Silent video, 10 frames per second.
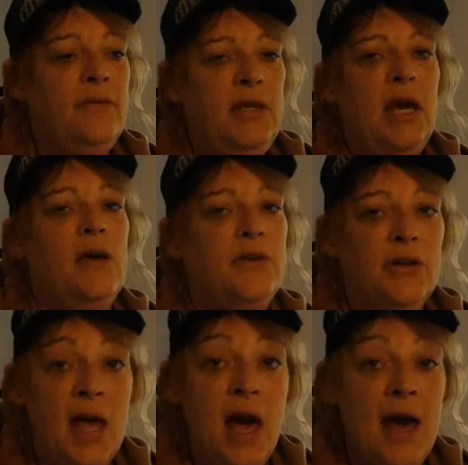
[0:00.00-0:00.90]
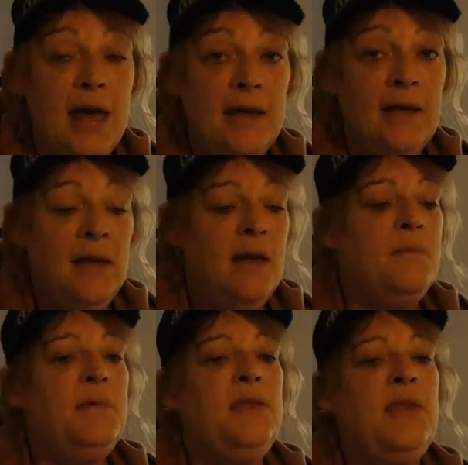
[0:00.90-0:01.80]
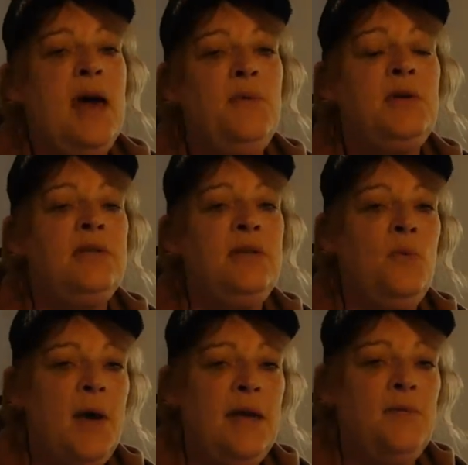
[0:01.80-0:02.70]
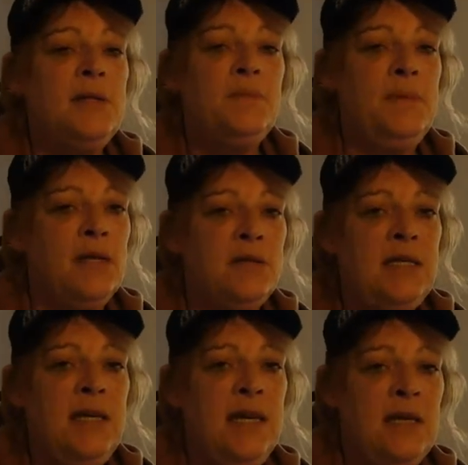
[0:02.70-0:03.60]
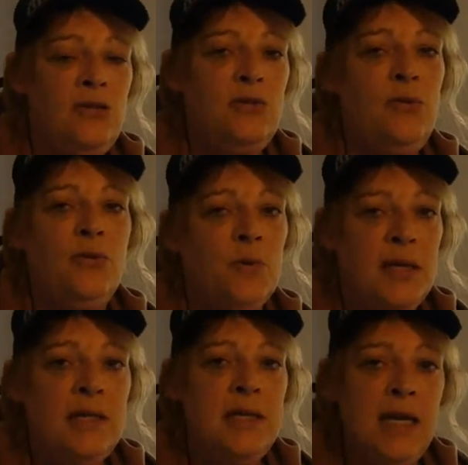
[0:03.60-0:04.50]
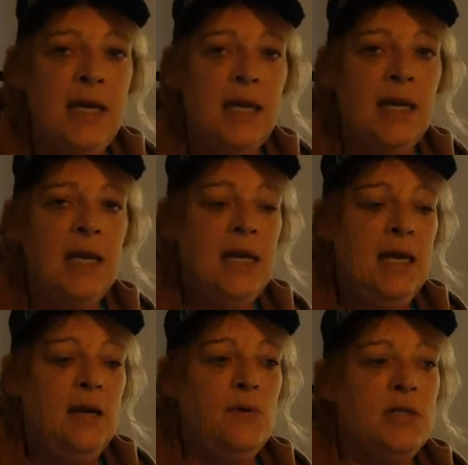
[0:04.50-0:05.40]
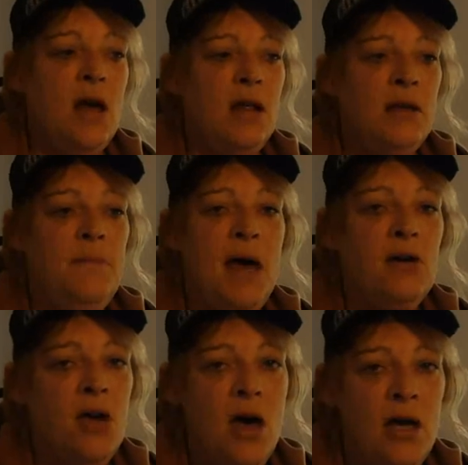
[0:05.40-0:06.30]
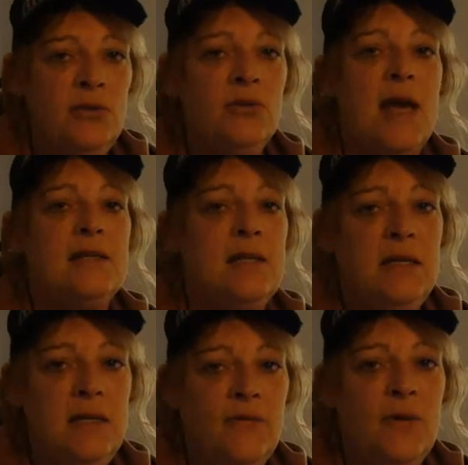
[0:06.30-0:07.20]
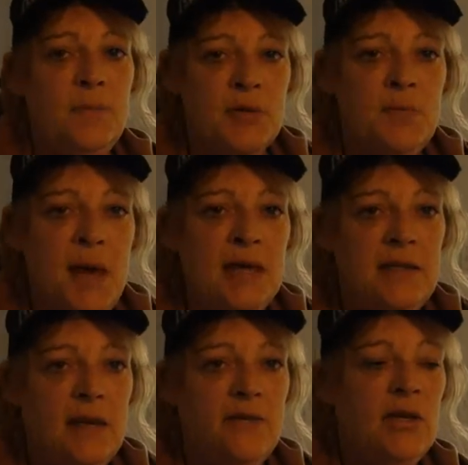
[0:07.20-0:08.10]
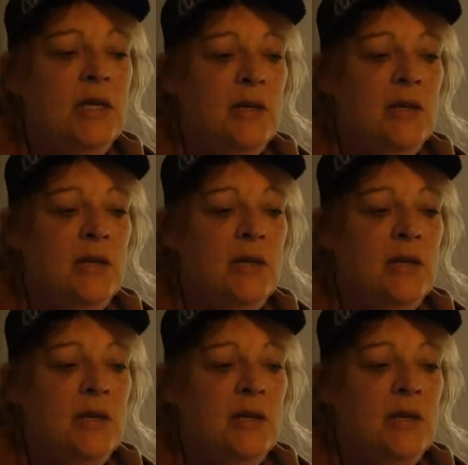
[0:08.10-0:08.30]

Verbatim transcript: of the other guy. But that was the way it was built to get to three D. It was all about contrast and different perspective,